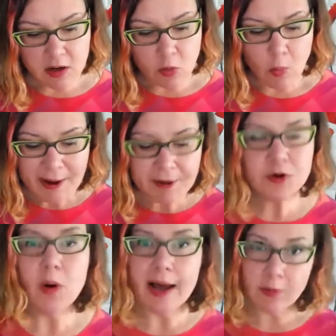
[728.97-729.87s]
where
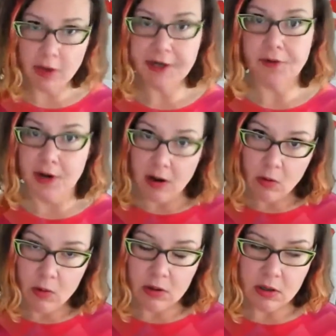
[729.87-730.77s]
do i want to
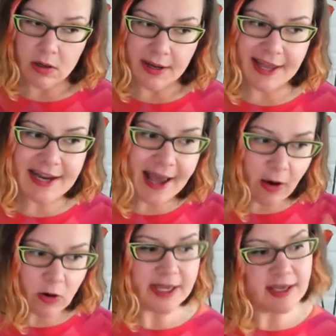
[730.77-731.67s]
grow and
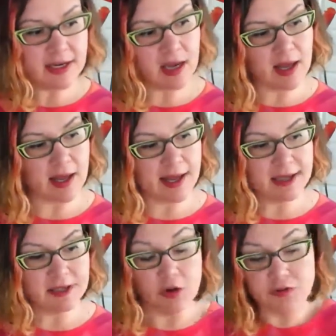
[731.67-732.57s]
how can i
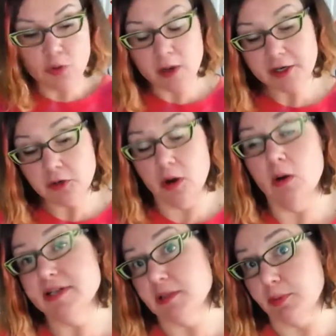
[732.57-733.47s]
you know if you want to grow
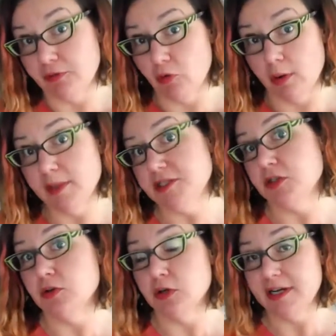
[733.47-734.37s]
as a performance
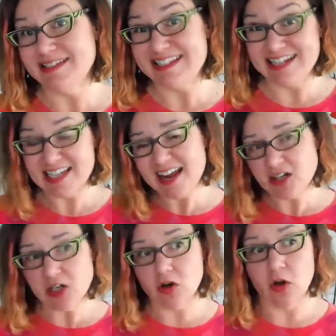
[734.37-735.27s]
tuner and stay
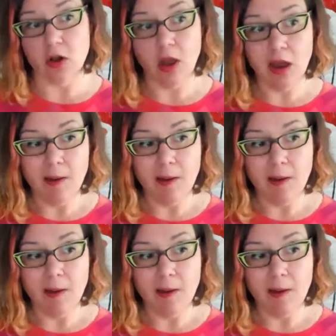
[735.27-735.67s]
technical